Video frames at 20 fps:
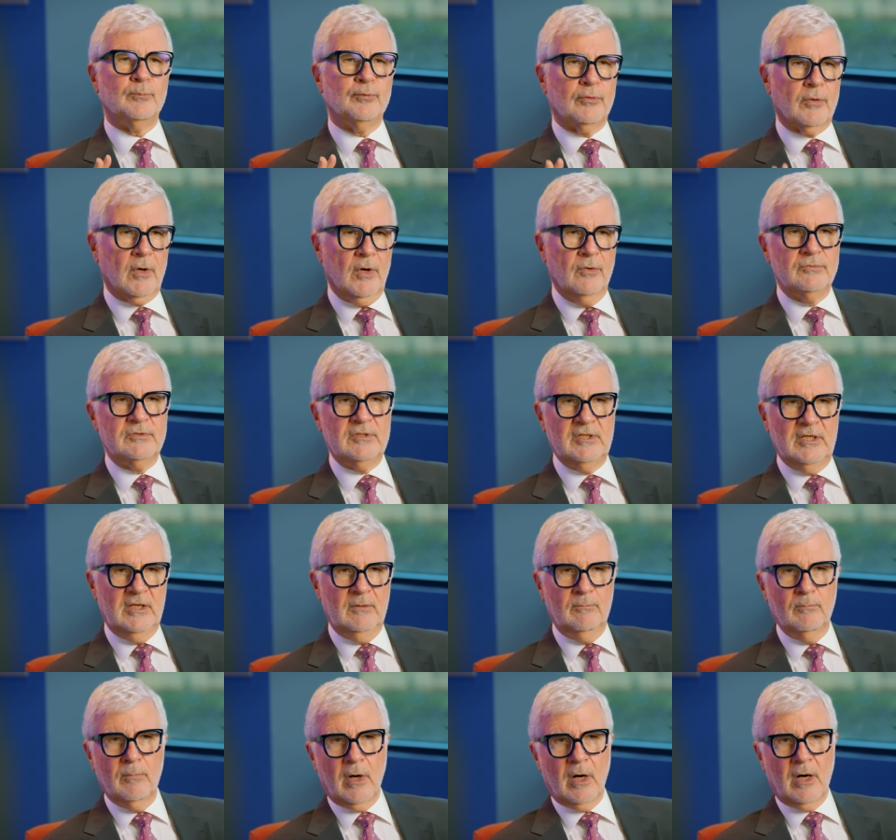
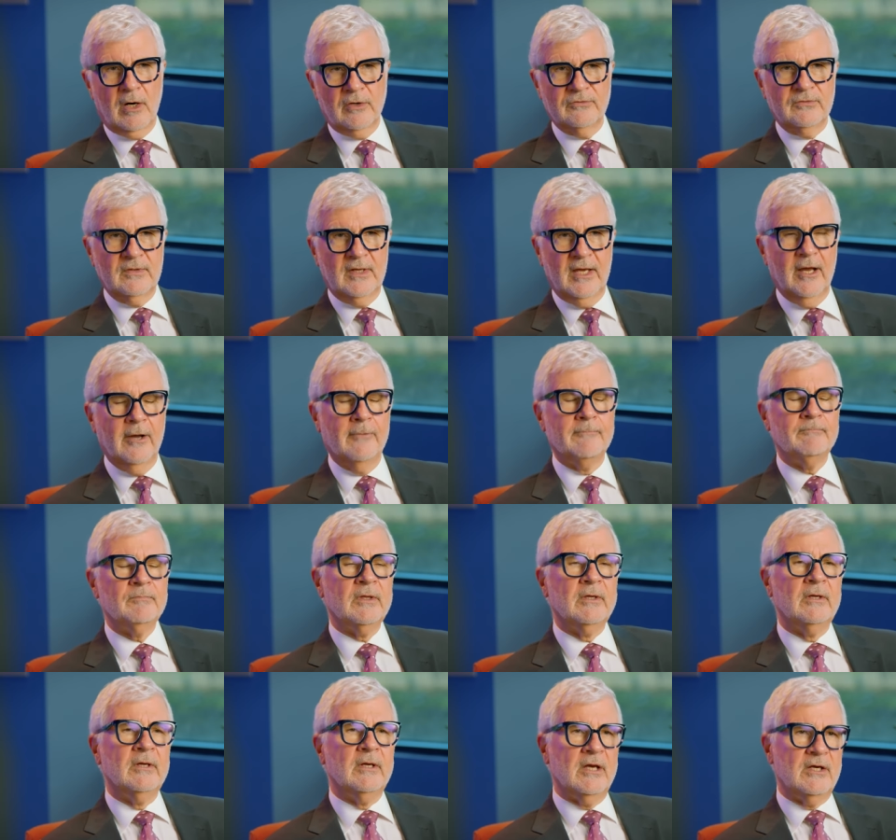protein bars. Now,
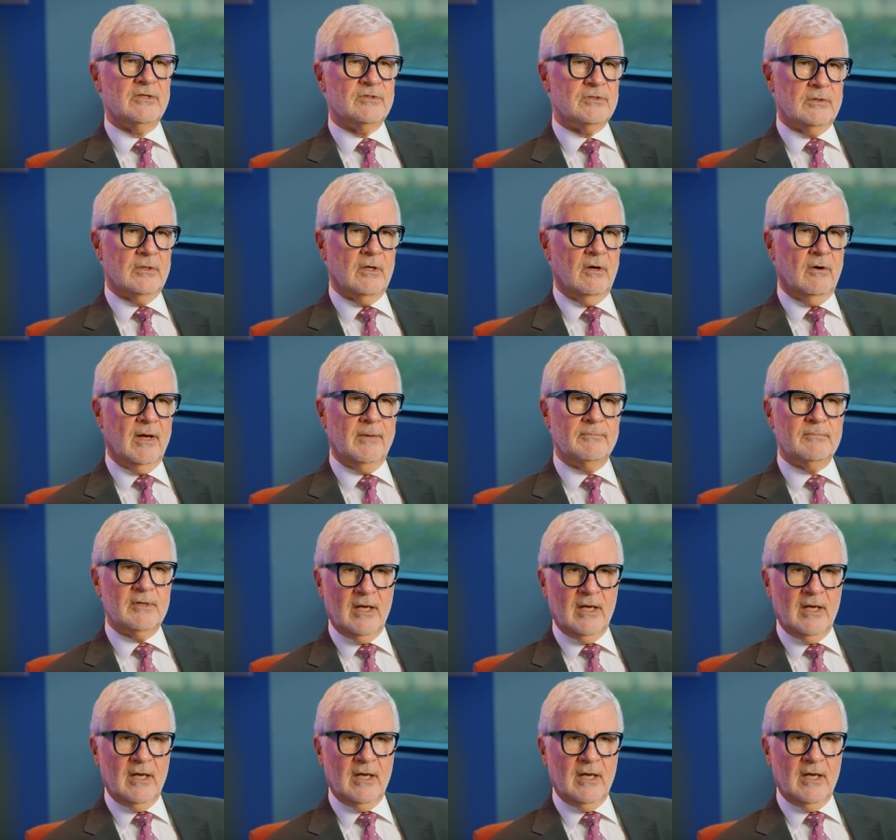as you know, I'm